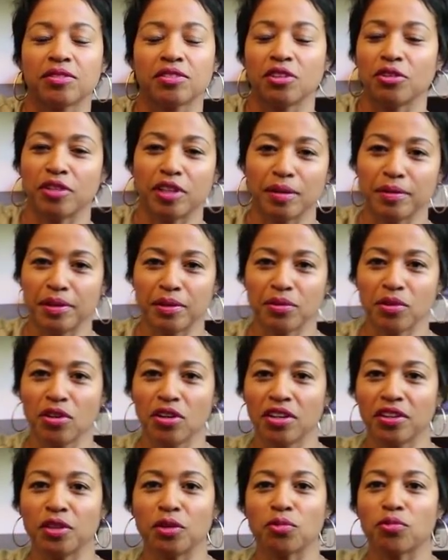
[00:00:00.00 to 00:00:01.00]
Don't get me
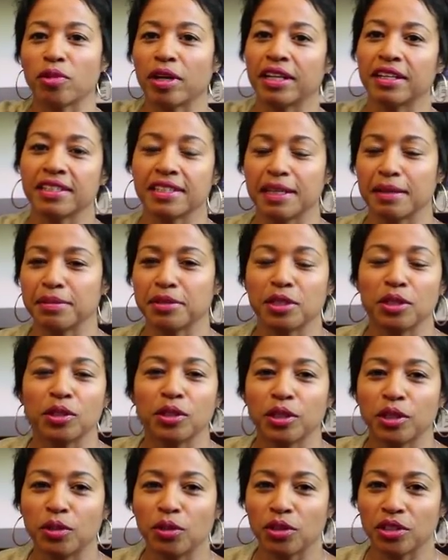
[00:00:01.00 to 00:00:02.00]
wrong, the red is
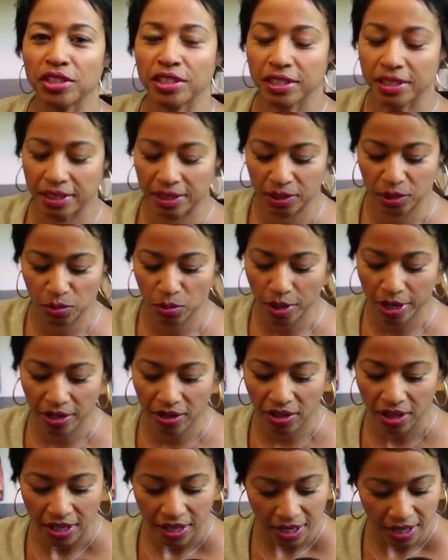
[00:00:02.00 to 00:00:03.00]
absolutely gorgeous as
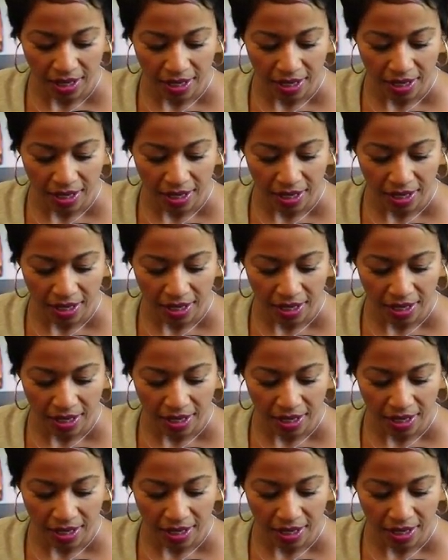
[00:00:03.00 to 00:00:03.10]
well.